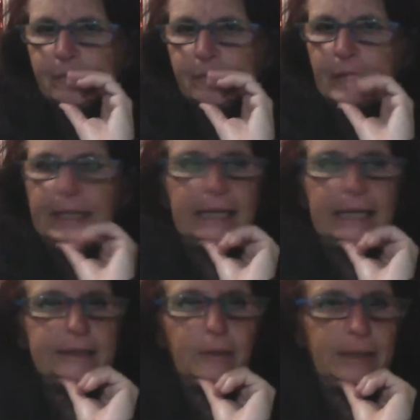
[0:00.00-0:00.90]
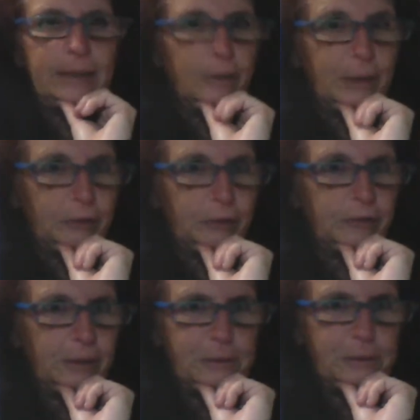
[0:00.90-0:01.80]
Yeah, so I know it
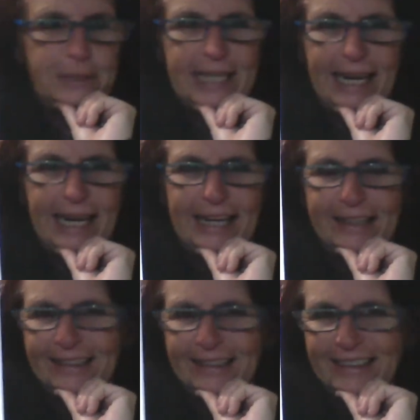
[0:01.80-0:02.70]
grows here.